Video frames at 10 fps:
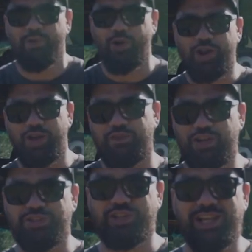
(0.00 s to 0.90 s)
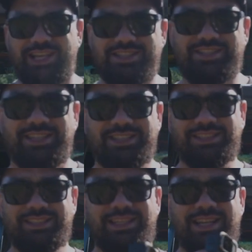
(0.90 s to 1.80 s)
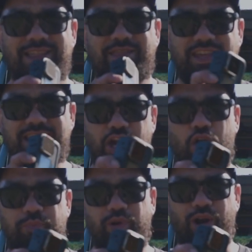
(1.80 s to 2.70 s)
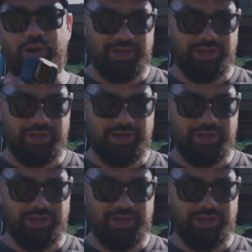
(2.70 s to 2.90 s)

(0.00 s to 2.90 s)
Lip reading: Righto, first on the list, the GoPro.